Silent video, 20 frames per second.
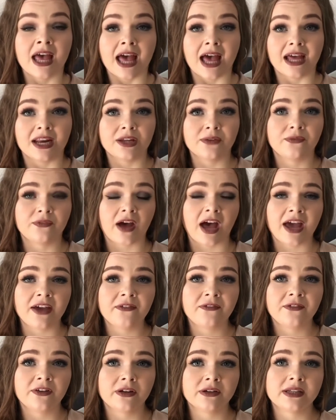And if I
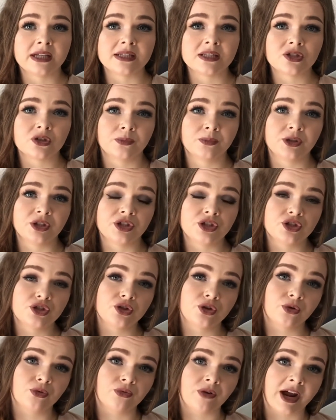felt that something is
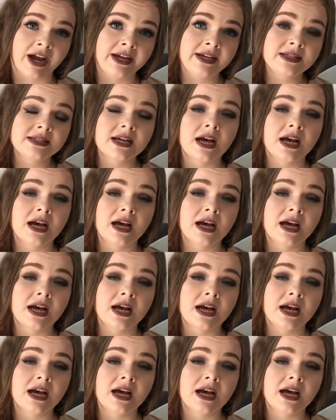not right,